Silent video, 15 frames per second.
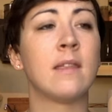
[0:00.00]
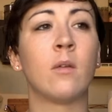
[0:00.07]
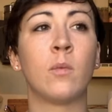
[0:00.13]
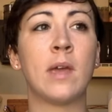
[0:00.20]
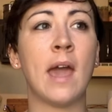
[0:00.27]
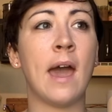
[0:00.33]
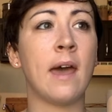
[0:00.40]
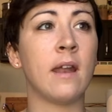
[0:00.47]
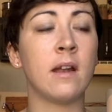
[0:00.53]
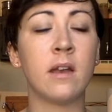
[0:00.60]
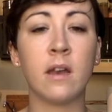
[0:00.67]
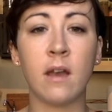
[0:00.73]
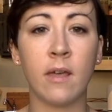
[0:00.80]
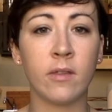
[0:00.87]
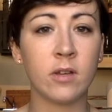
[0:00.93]
then we added
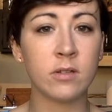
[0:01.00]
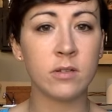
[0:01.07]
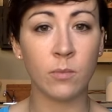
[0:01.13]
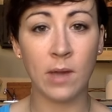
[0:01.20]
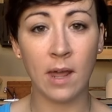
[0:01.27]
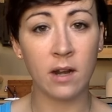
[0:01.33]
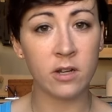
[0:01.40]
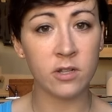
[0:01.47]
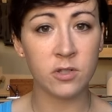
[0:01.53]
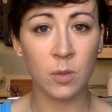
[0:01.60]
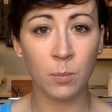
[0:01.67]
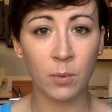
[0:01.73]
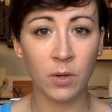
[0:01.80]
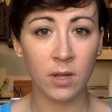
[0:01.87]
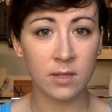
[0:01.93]
a
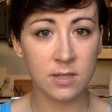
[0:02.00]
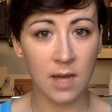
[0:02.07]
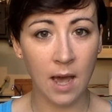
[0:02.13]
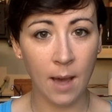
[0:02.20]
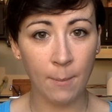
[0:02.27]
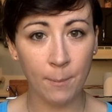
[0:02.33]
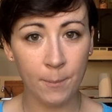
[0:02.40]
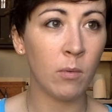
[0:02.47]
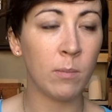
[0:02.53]
super on top.